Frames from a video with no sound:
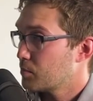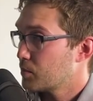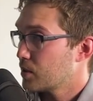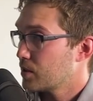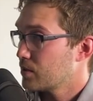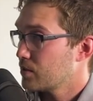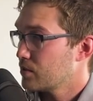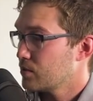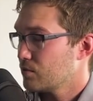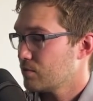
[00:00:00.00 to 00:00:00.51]

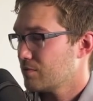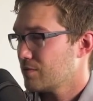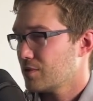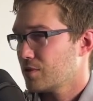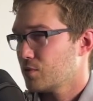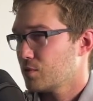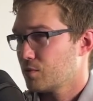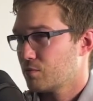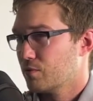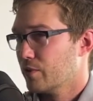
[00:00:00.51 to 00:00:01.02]
but
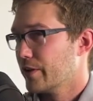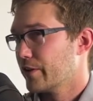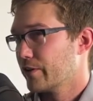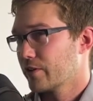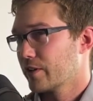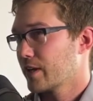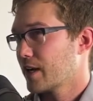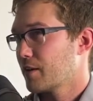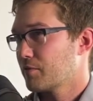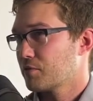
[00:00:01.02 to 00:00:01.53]
you'd
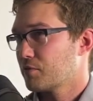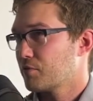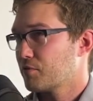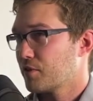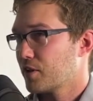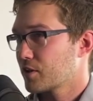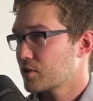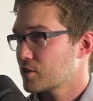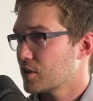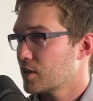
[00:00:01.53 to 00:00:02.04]
literally have to
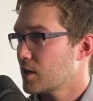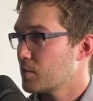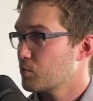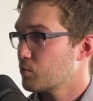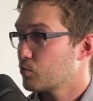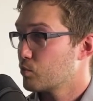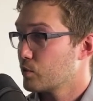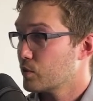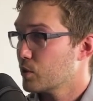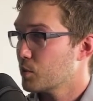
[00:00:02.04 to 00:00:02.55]
fuck shit up
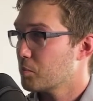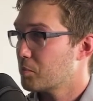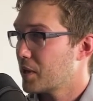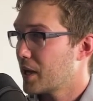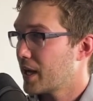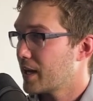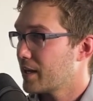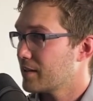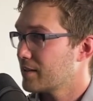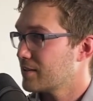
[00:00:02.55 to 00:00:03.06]
real
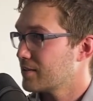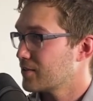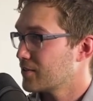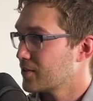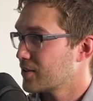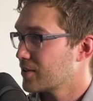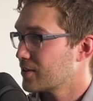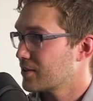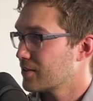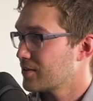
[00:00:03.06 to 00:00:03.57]
bad in
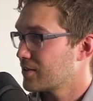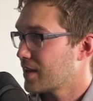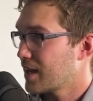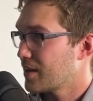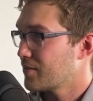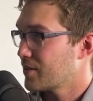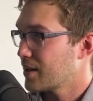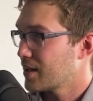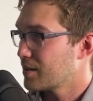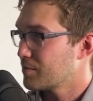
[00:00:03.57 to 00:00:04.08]
order to
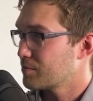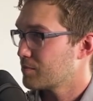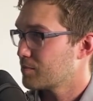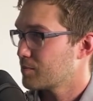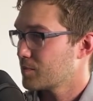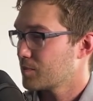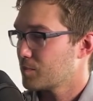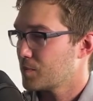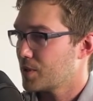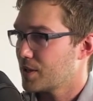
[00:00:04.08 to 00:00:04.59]
have that
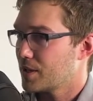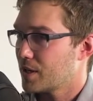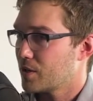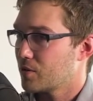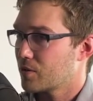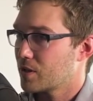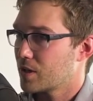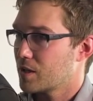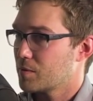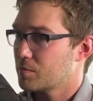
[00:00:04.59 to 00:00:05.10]
be an
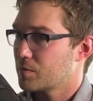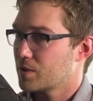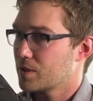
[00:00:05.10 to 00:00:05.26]
outcome.